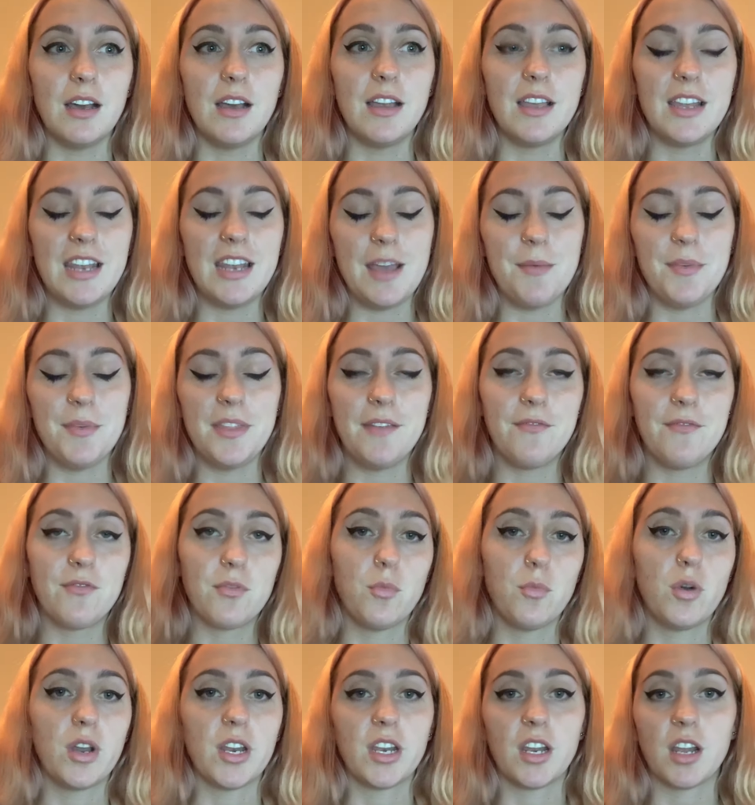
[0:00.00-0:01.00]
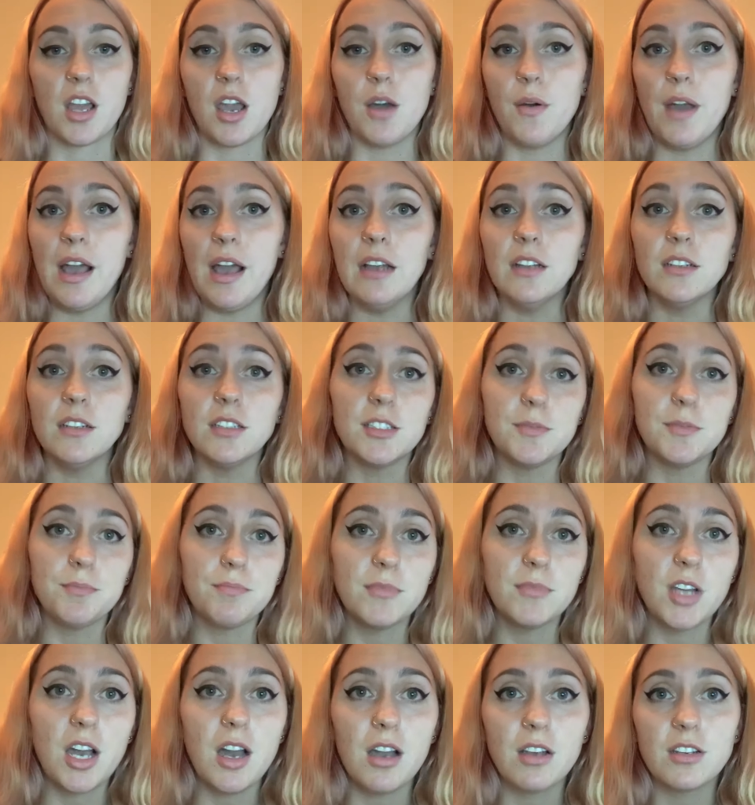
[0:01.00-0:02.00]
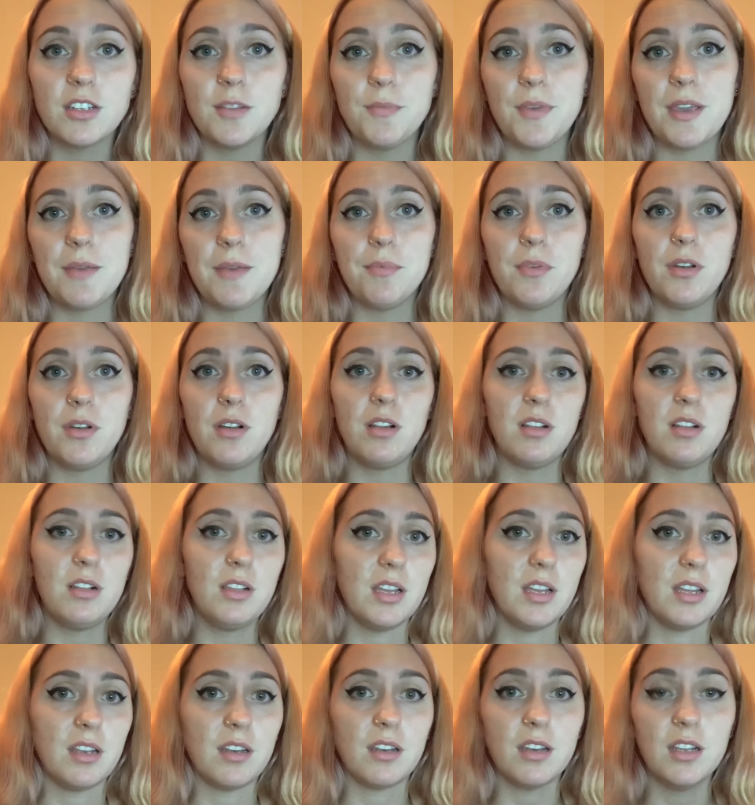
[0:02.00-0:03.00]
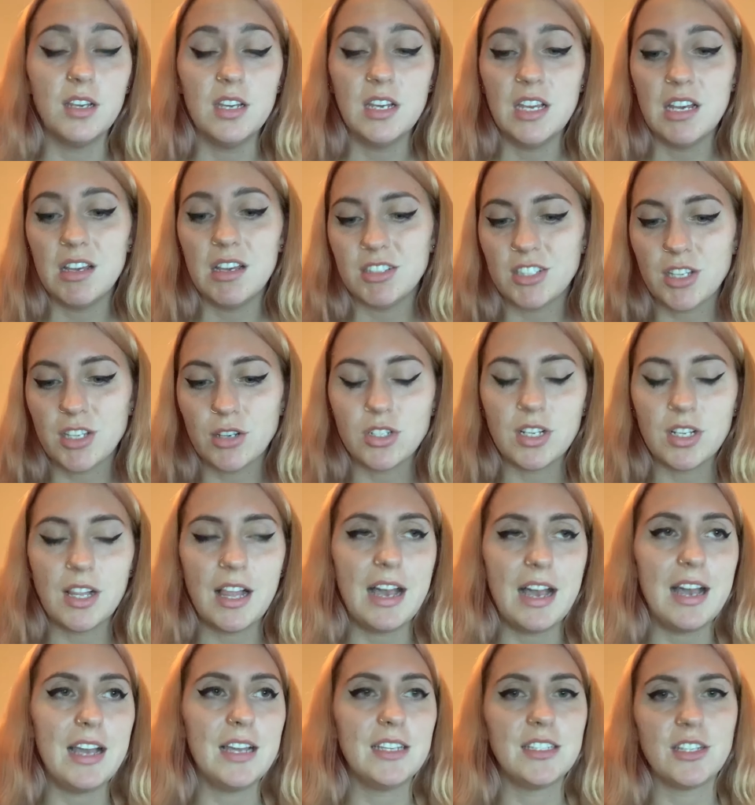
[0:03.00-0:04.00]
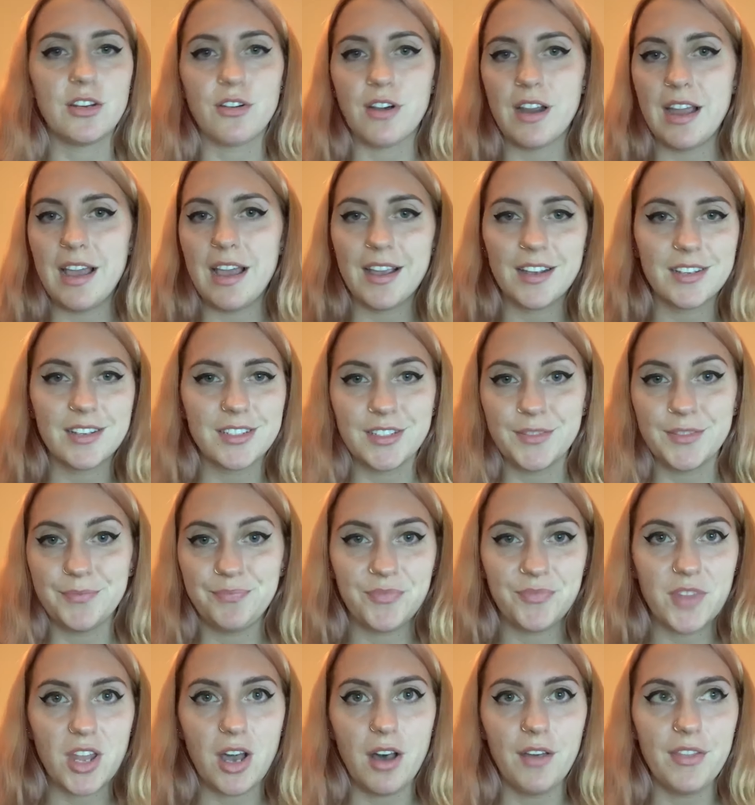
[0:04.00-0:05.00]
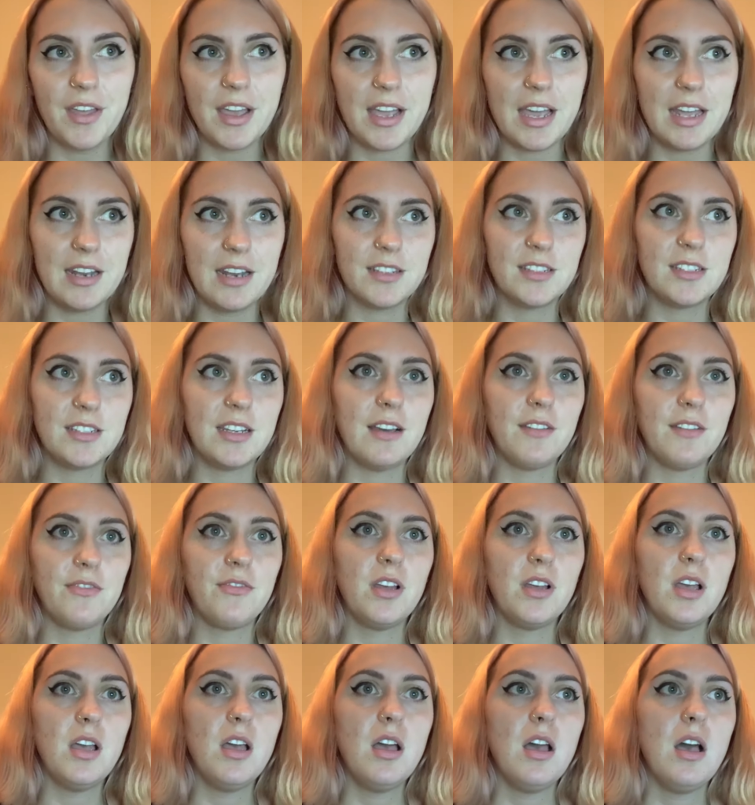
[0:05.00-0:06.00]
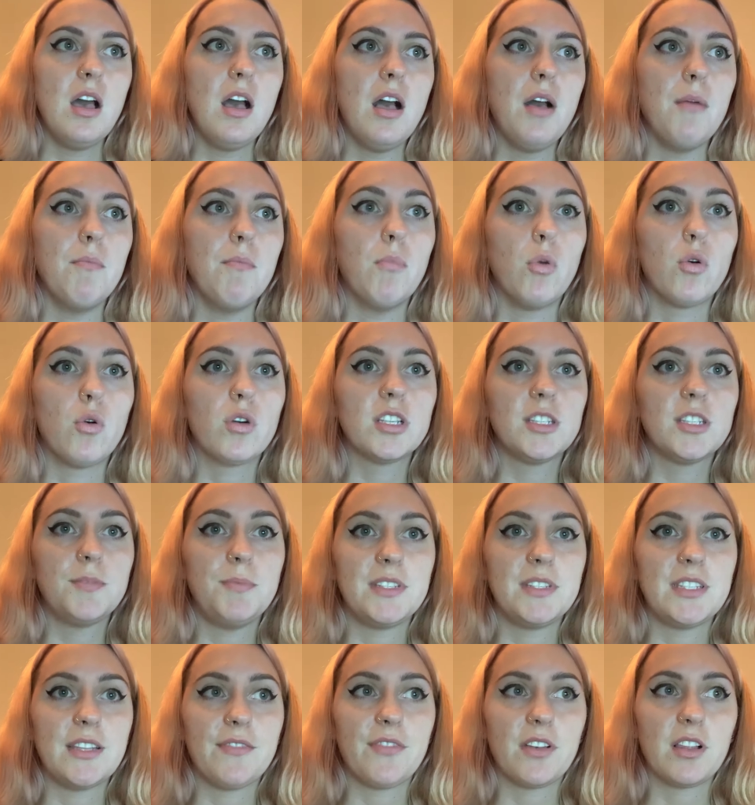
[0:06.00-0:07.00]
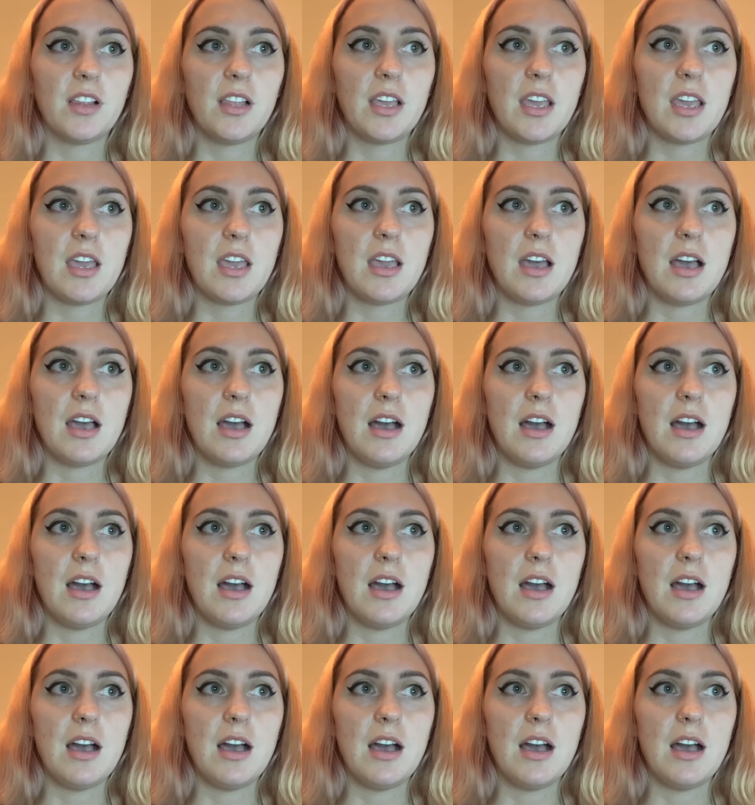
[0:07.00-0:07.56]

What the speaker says: inhibit them from wanting to go out and talk to people and socialize, interact, all that kind of stuff. More specifically,